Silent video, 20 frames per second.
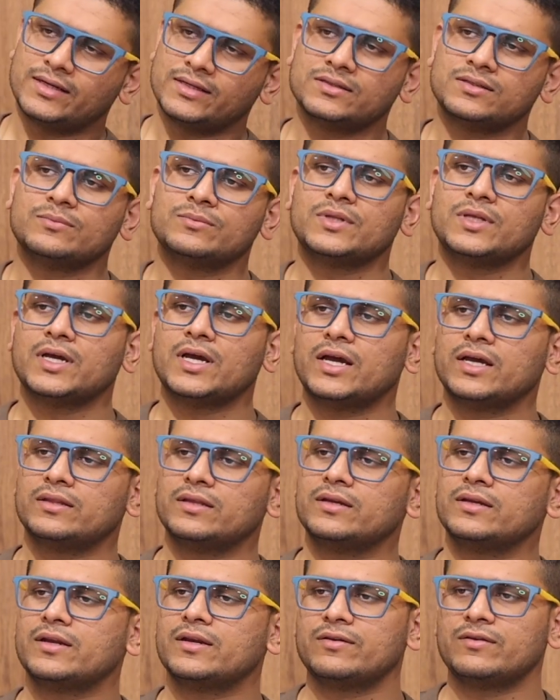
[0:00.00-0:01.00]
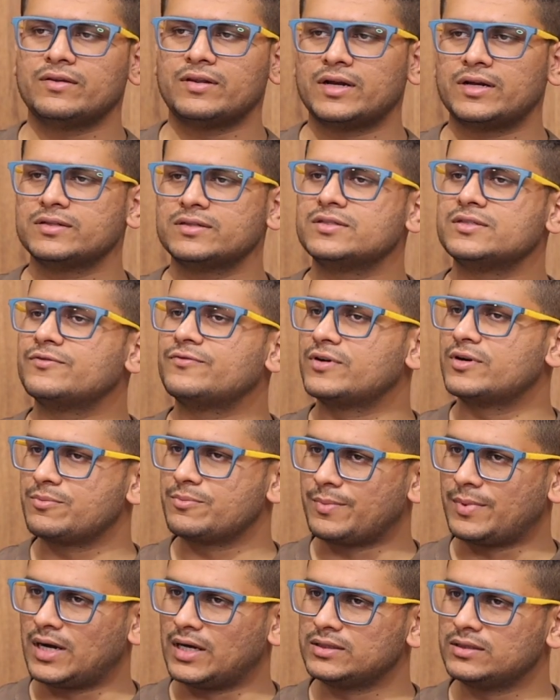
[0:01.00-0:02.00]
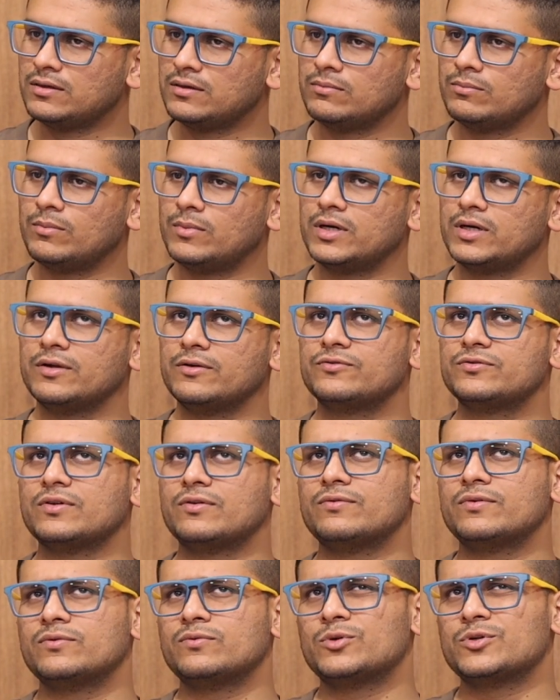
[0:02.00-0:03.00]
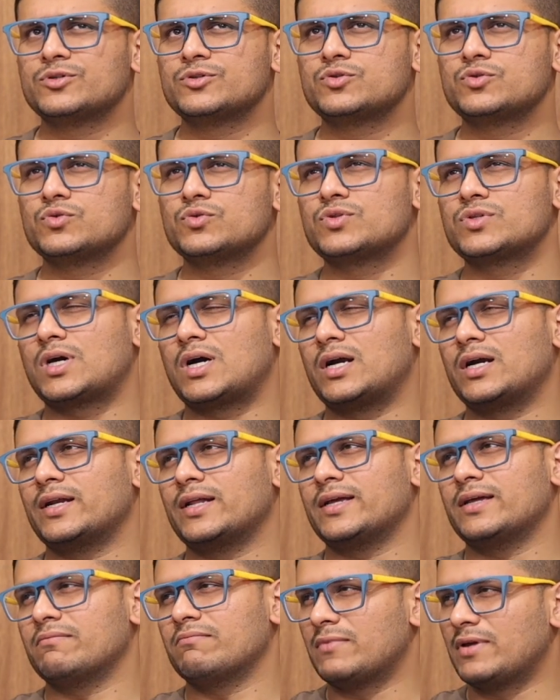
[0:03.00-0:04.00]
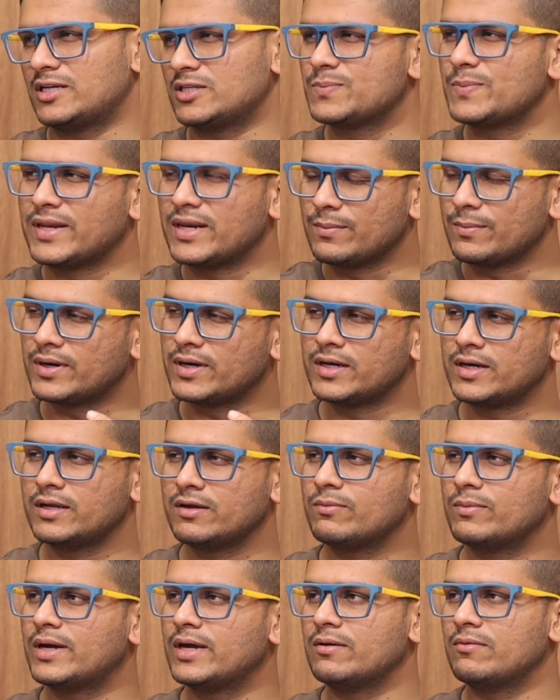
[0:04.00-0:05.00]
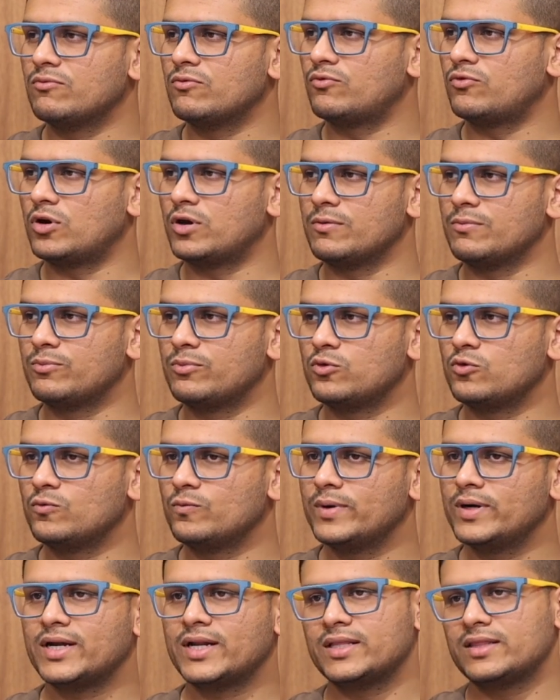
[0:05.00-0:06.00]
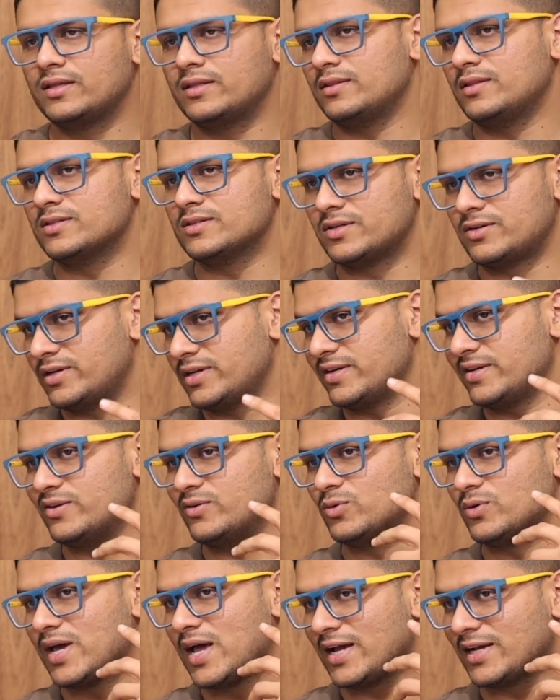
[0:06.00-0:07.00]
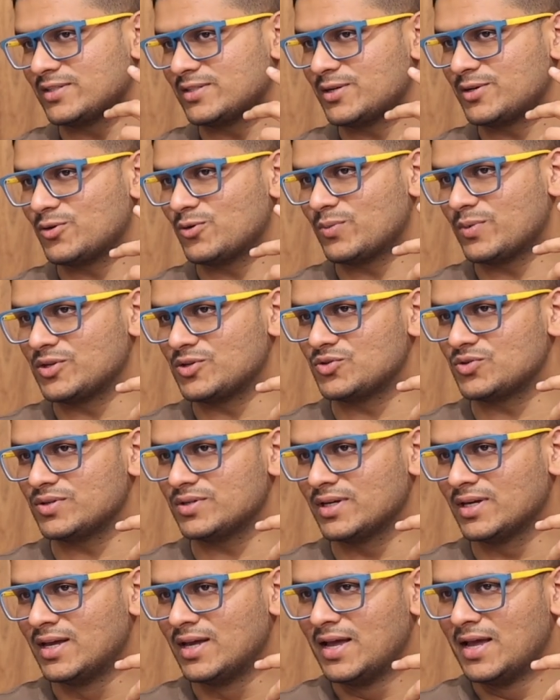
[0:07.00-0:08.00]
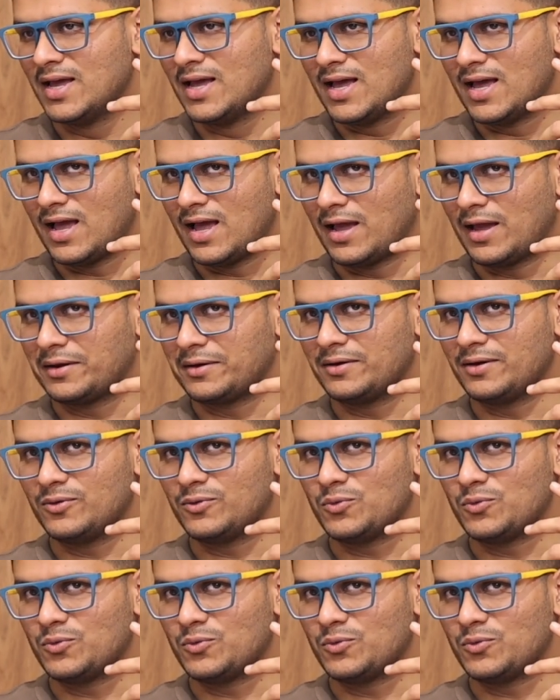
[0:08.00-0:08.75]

is something, I think that is a different path. But if someone wants to start experimenting for improvement, I think these are really good hacks that you mentioned. And